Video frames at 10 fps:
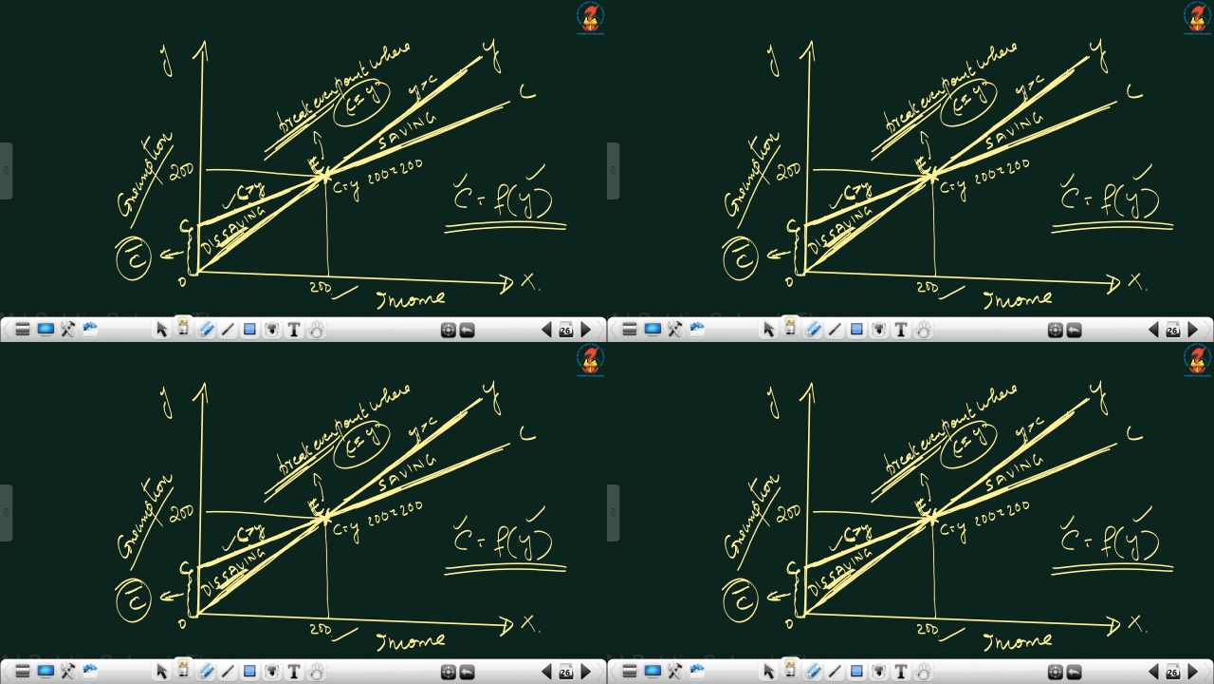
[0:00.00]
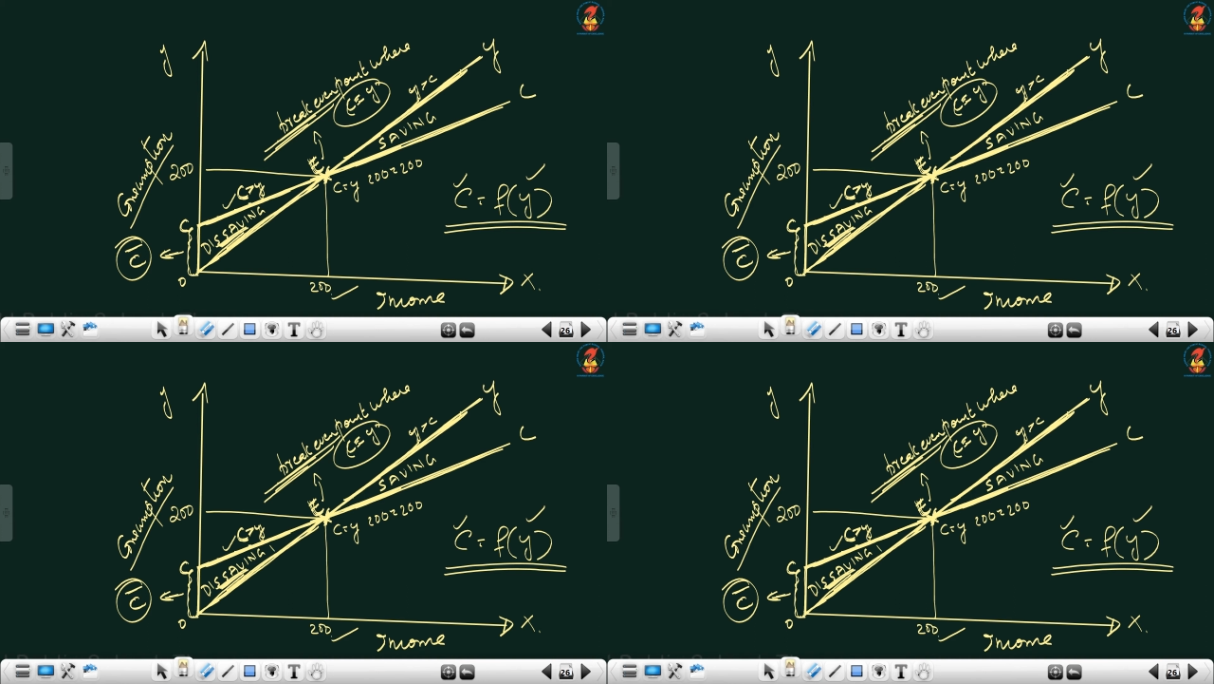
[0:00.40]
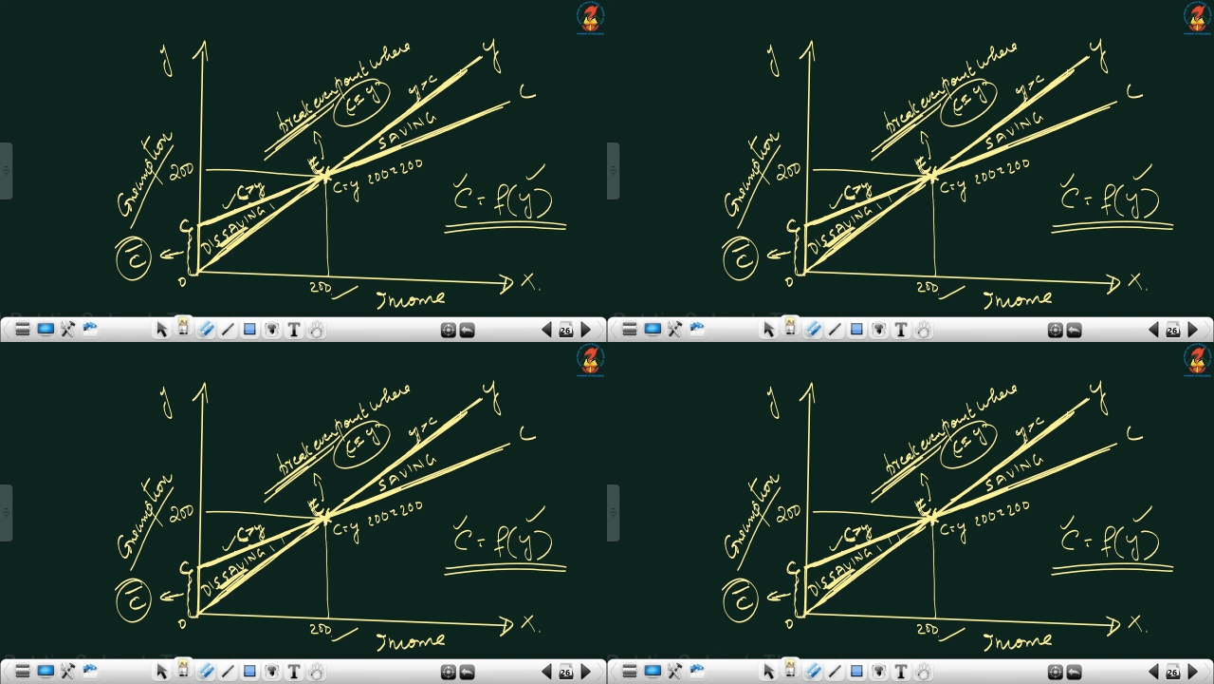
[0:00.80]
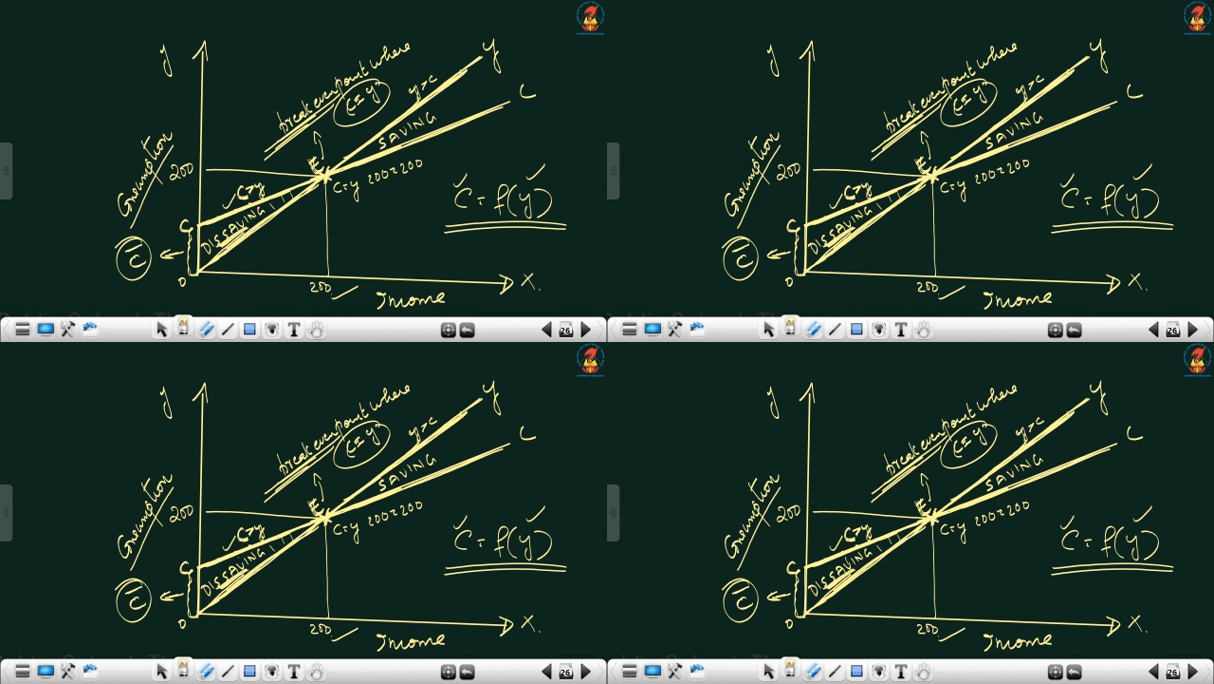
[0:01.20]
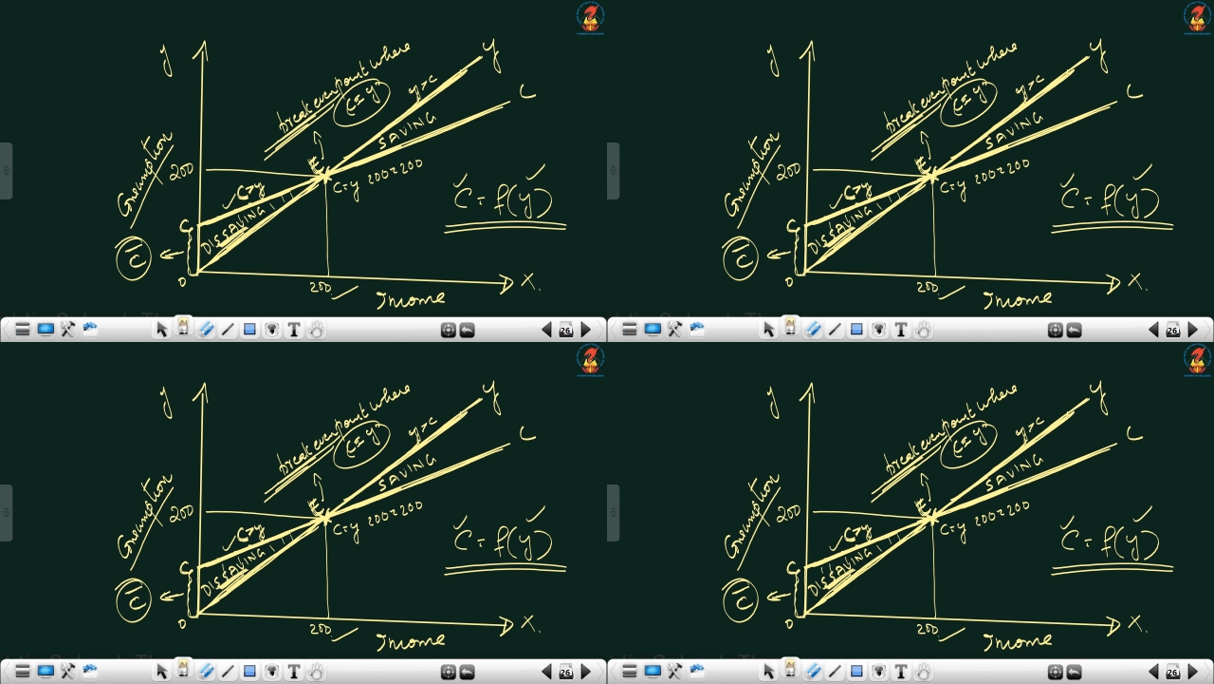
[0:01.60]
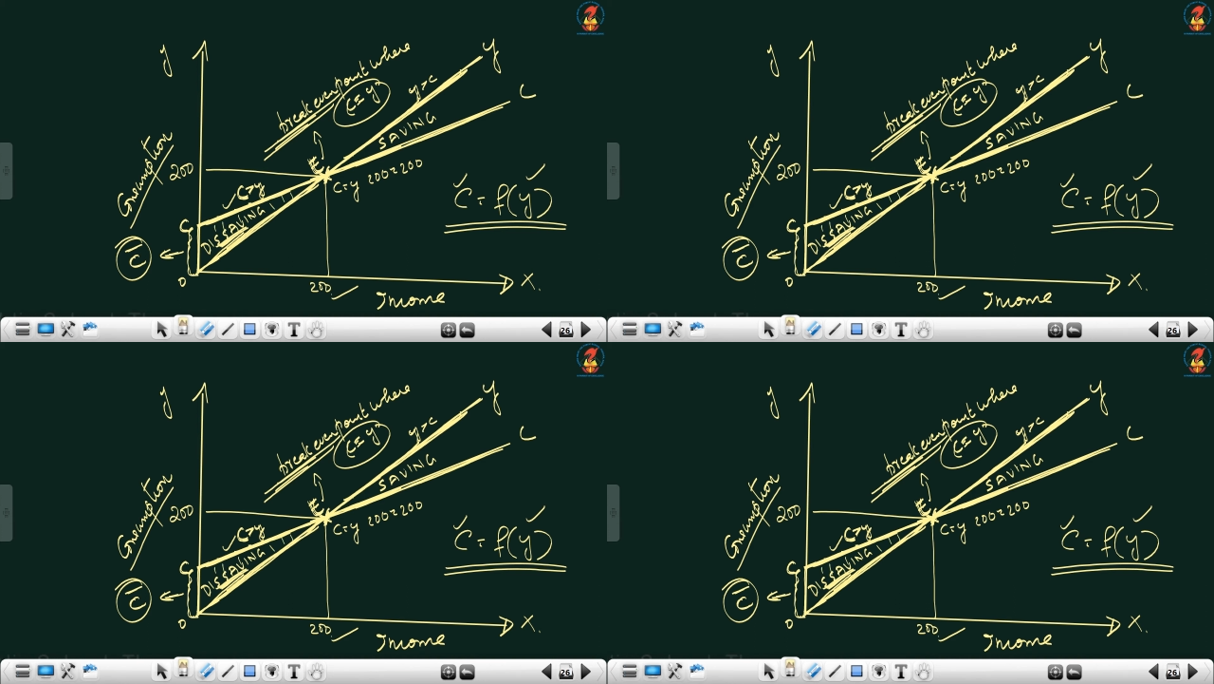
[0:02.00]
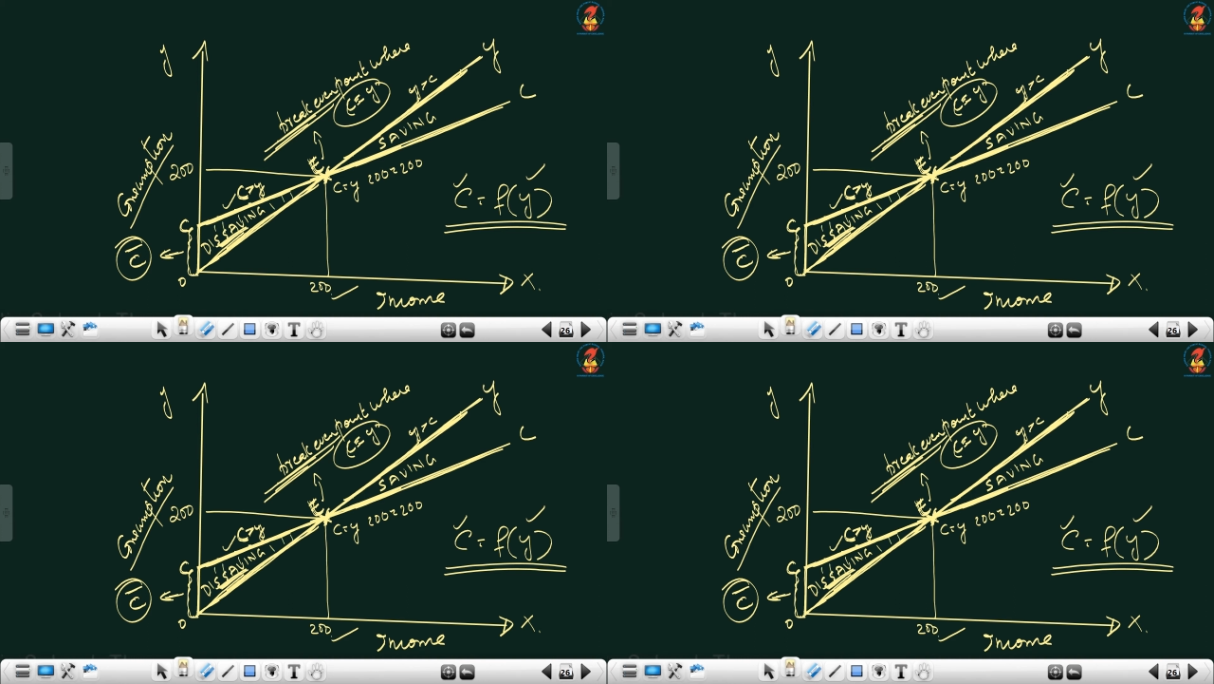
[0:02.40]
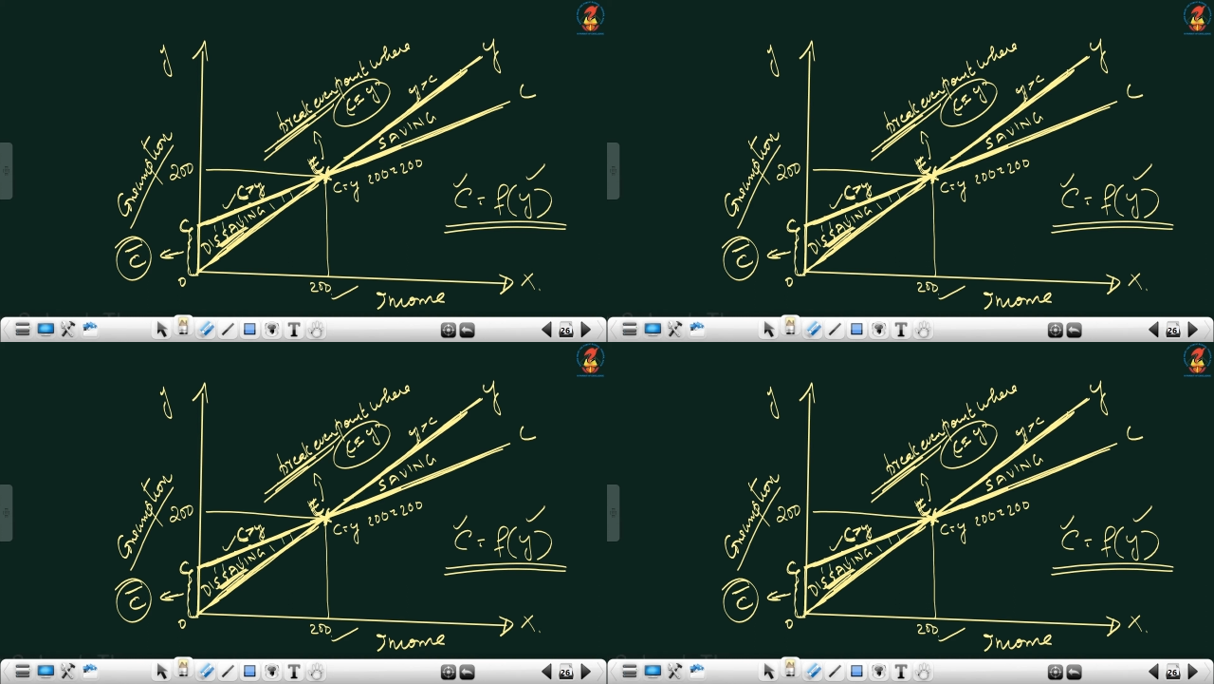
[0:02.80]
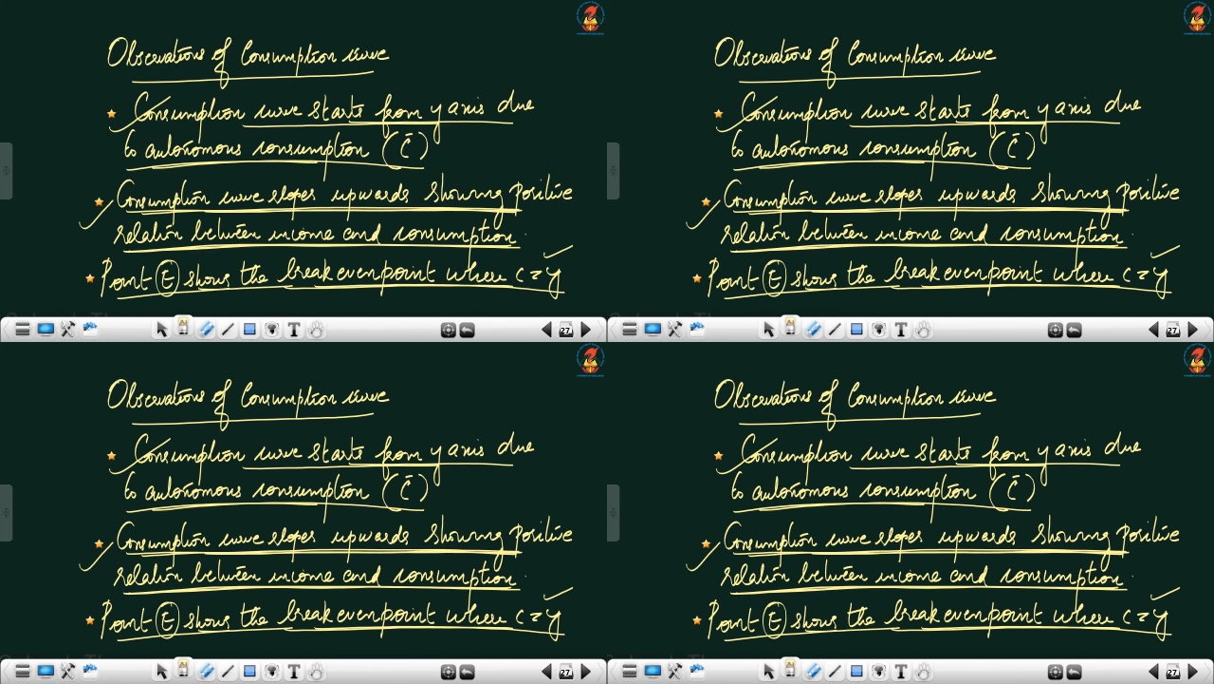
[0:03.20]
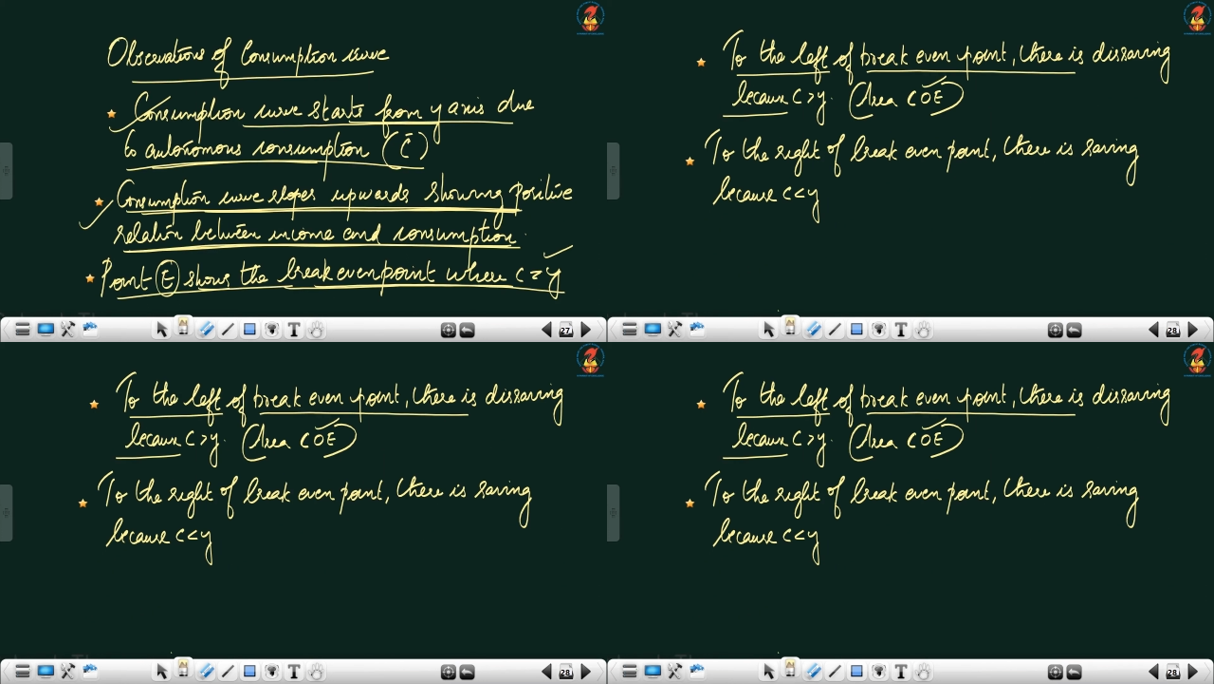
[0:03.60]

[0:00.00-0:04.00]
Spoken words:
No face is visible, so there are no lips to read.